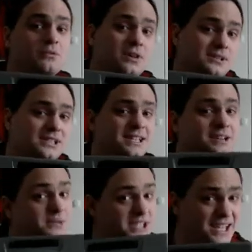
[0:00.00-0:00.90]
Granted, then
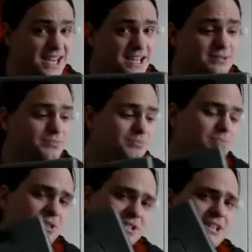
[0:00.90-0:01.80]
I was a kid,
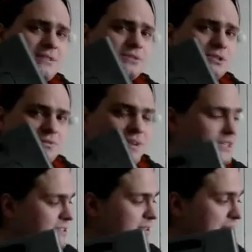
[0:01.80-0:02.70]
but the same sort of
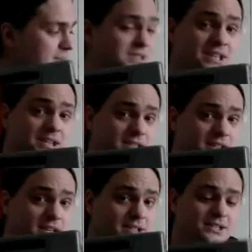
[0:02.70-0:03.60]
thing still happens these
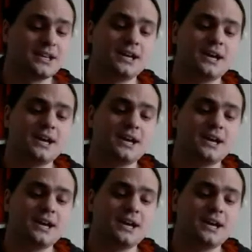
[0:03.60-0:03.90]
days.